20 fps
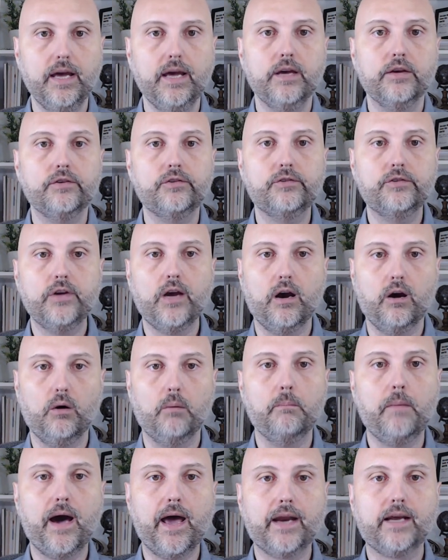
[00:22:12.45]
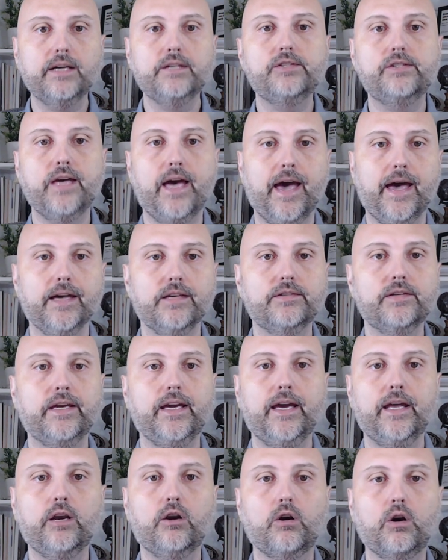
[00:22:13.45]
So Monica says
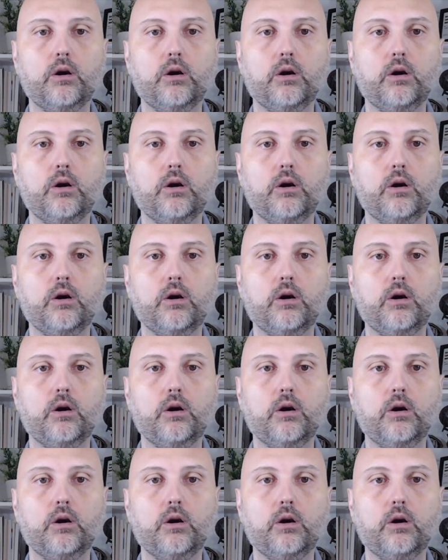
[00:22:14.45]
in her